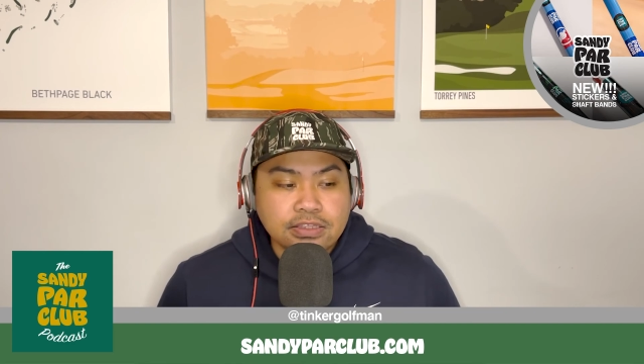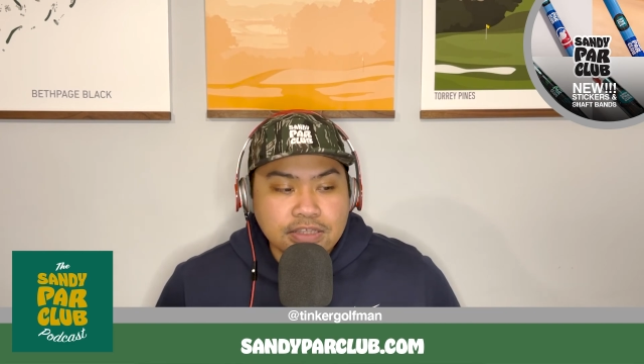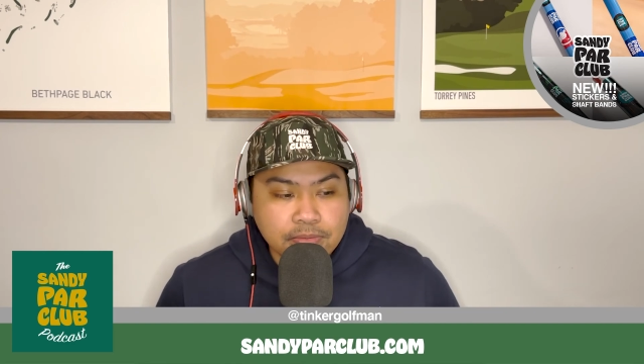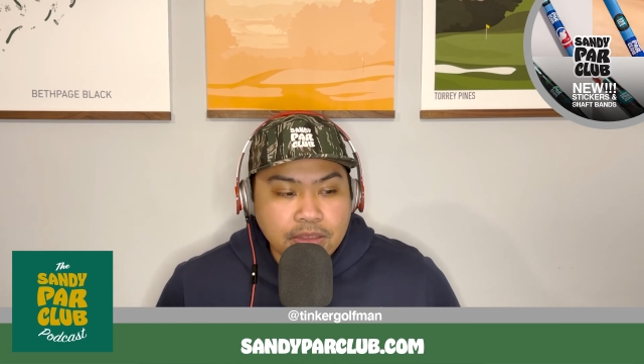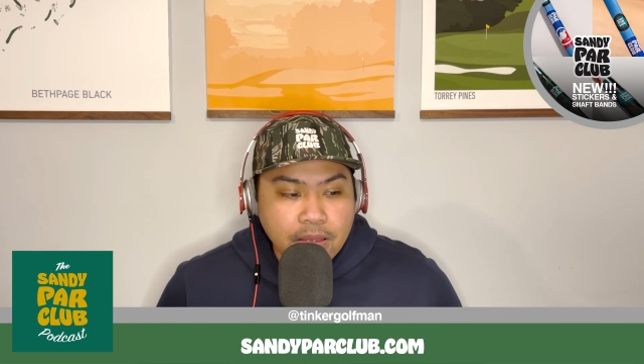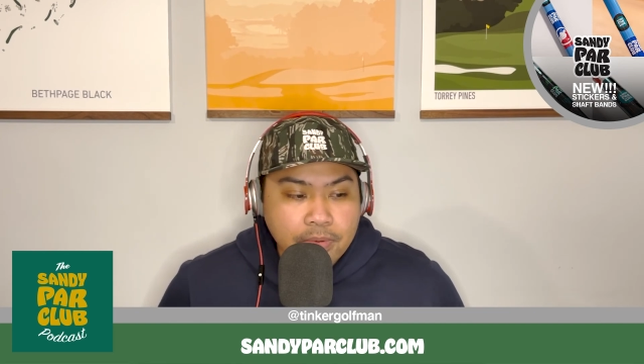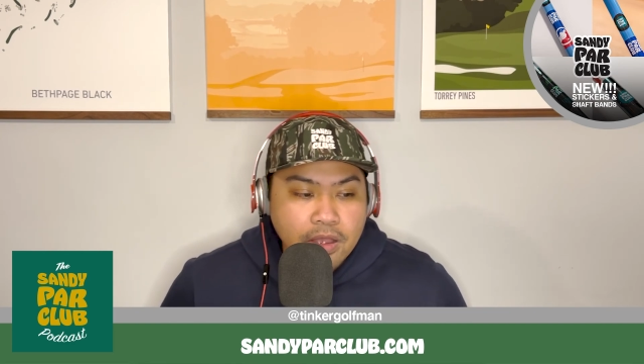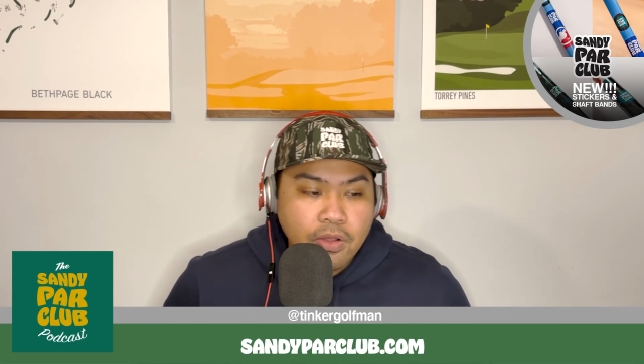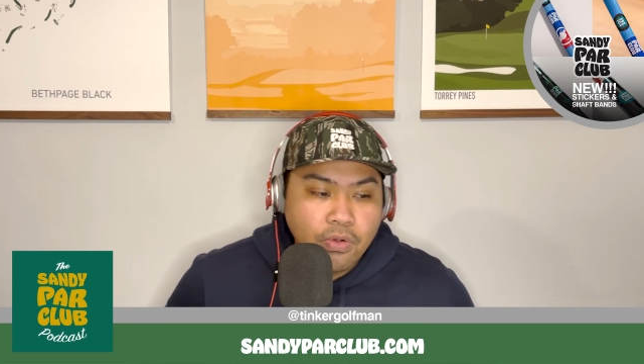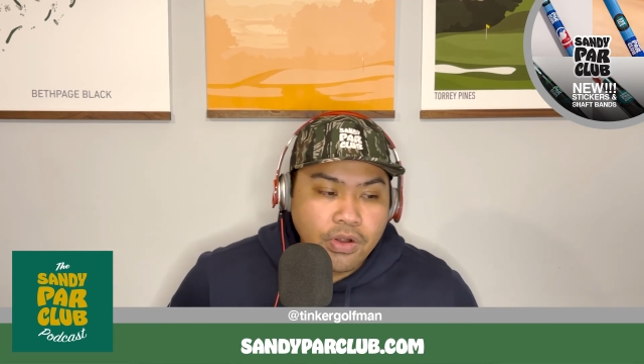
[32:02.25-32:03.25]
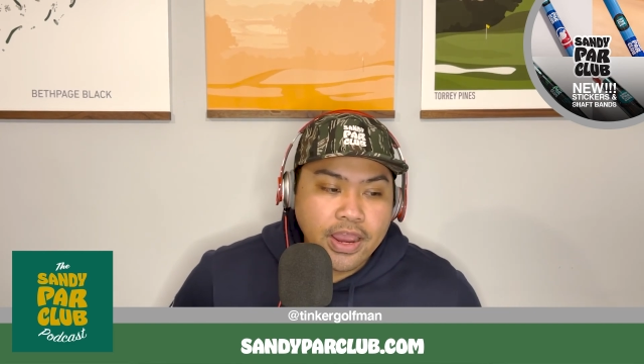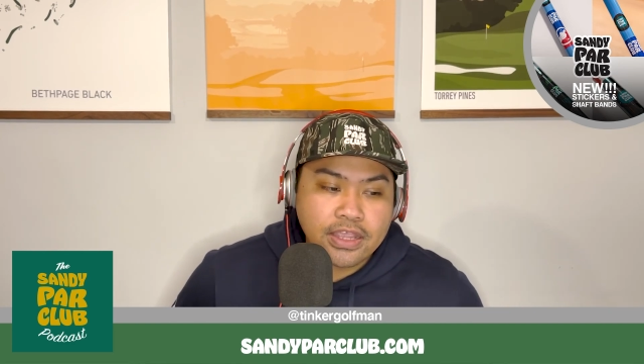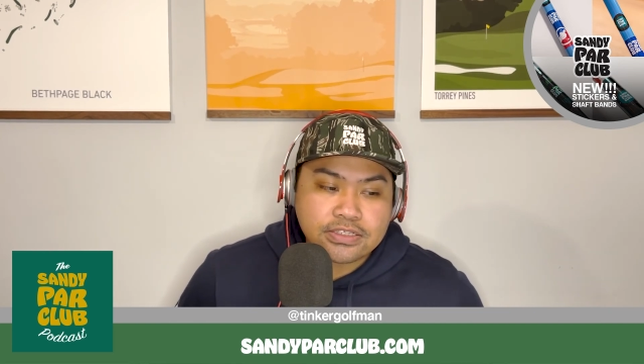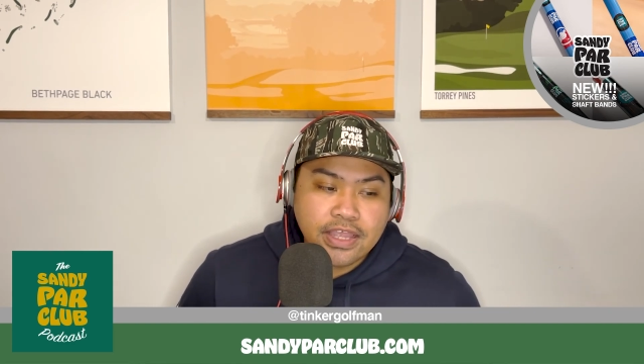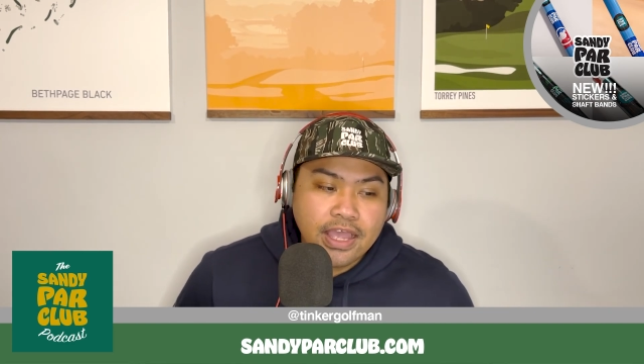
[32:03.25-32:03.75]
Team Koepka or
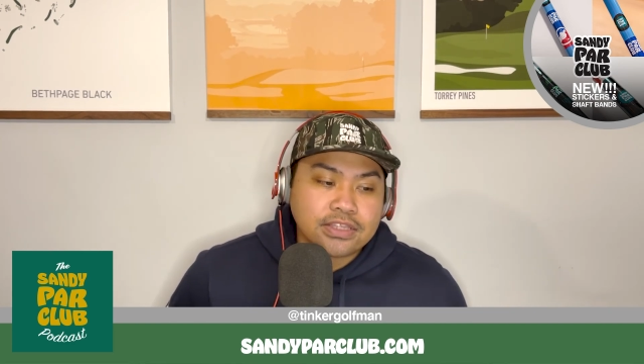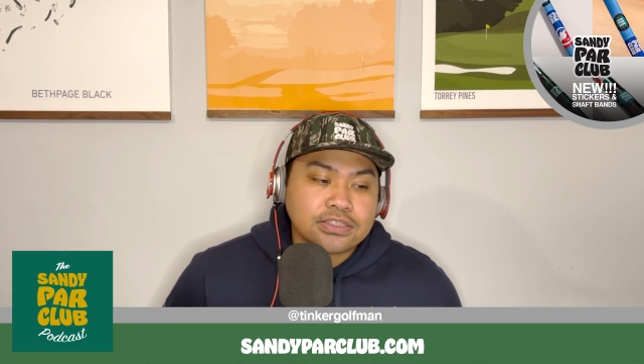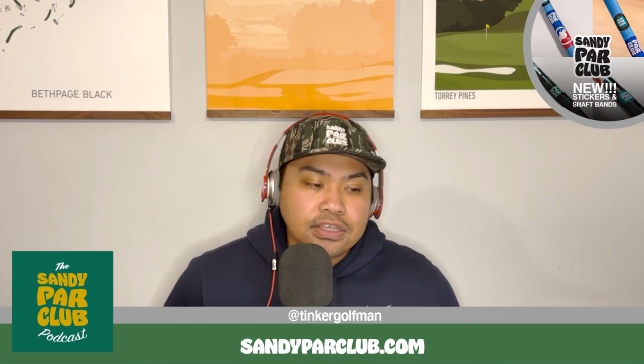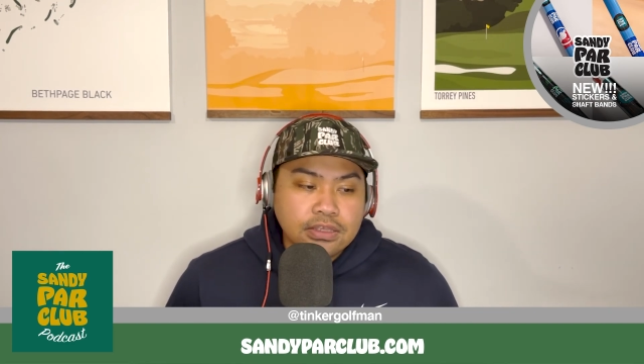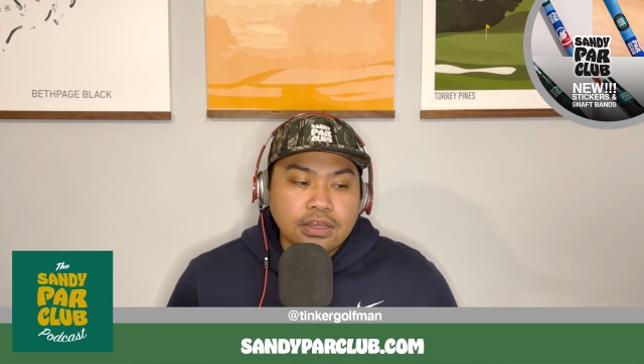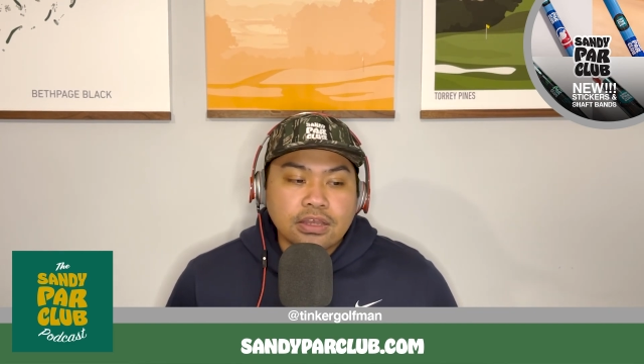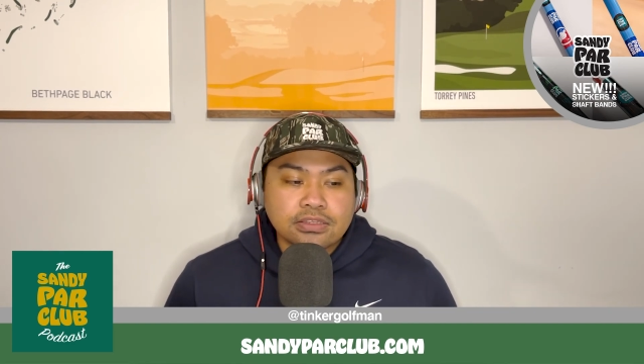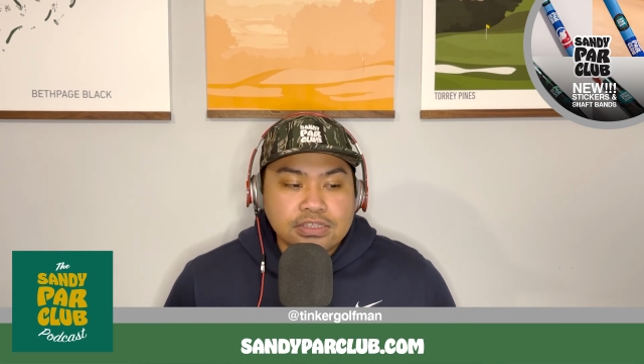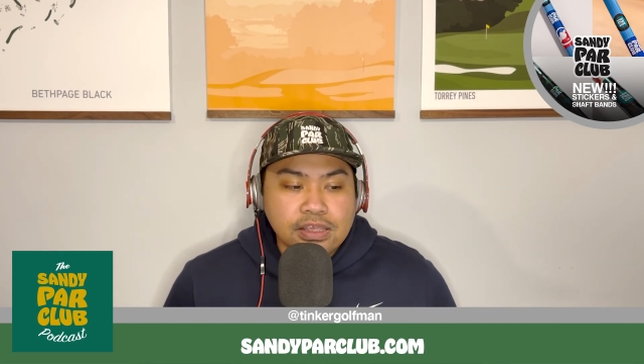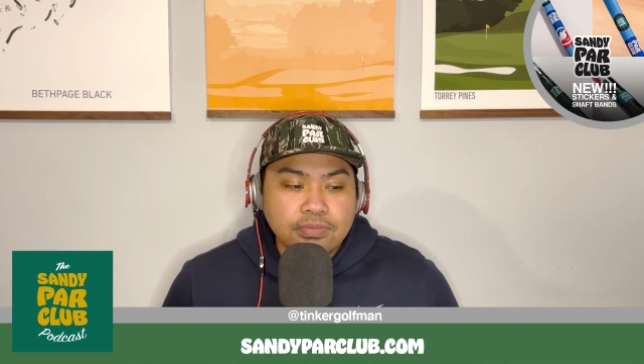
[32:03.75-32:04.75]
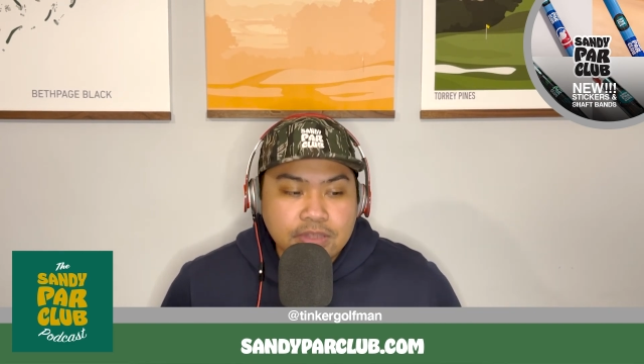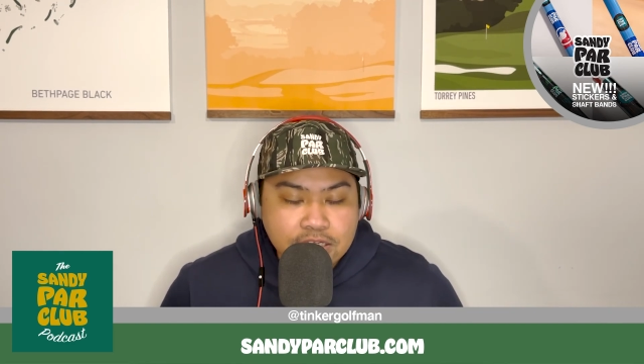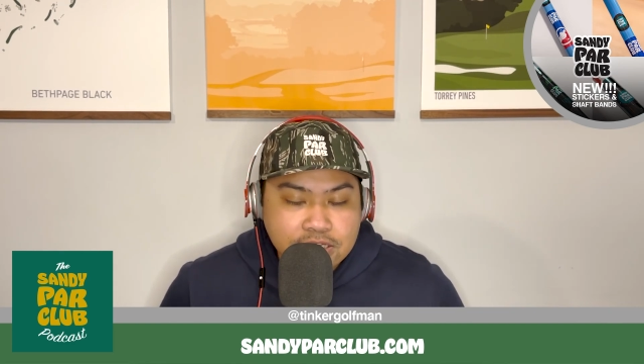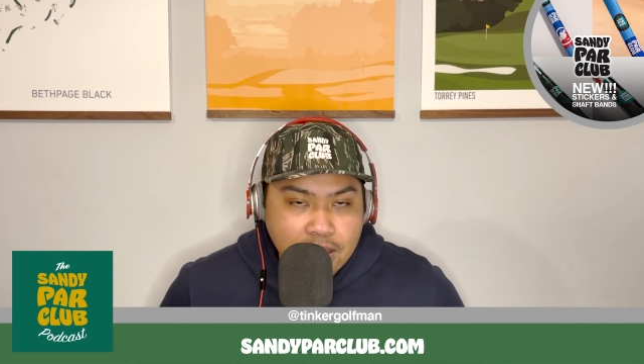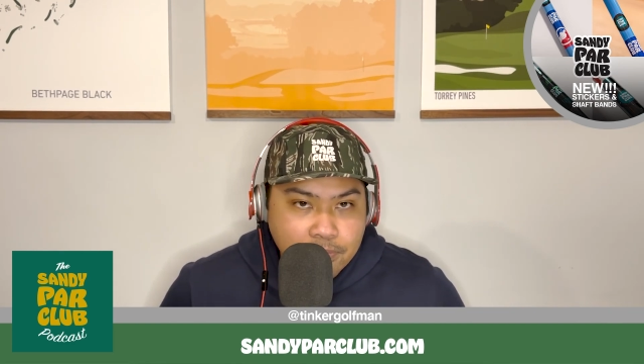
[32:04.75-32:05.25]
hashtag Team
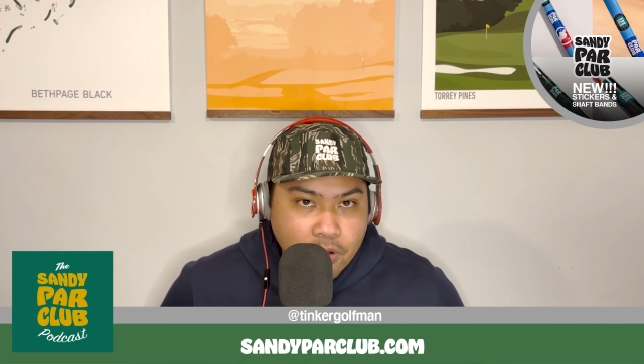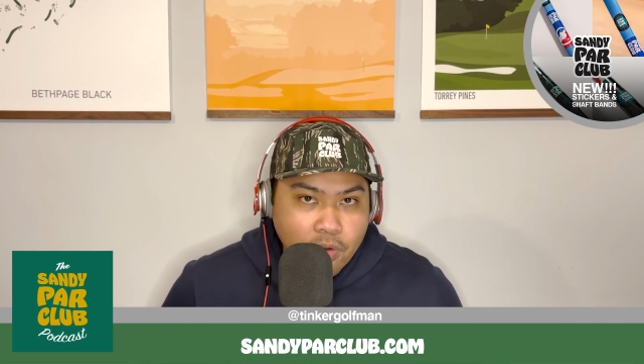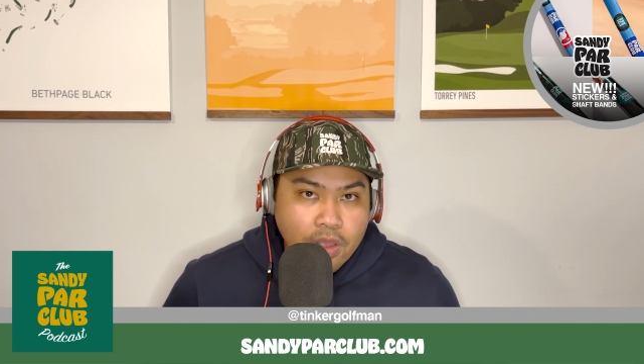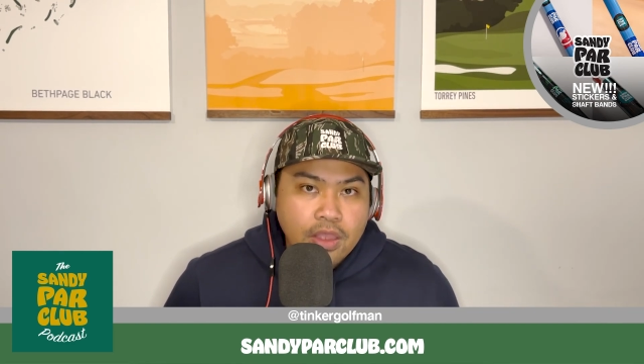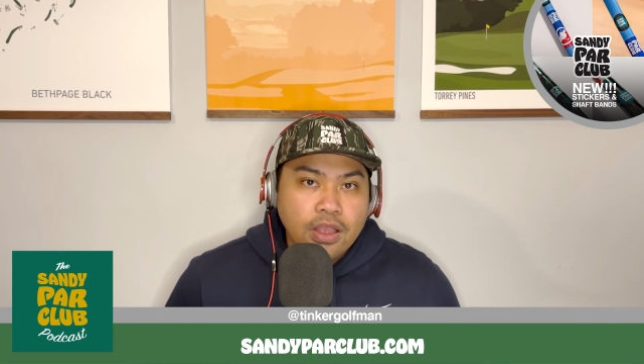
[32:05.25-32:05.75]
DeChambeau?